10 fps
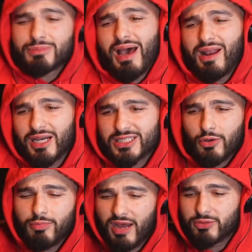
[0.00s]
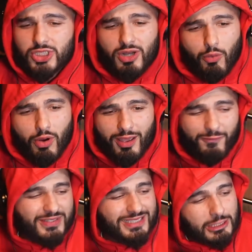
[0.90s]
Boss Man hustle, bruv. Do you know what?
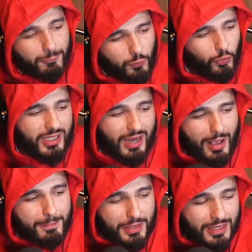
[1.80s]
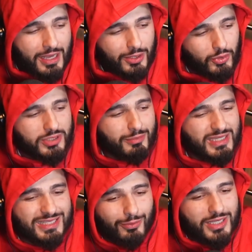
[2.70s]
If it says 49p not to be
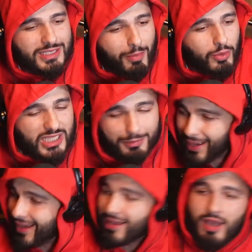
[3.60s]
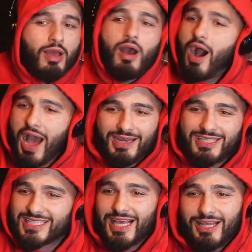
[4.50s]
sold as a multi-pack and
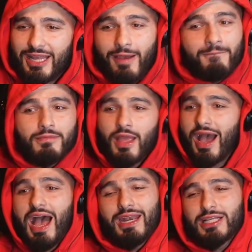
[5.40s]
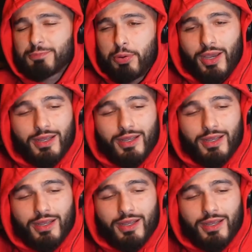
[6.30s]
he's selling it... At this point,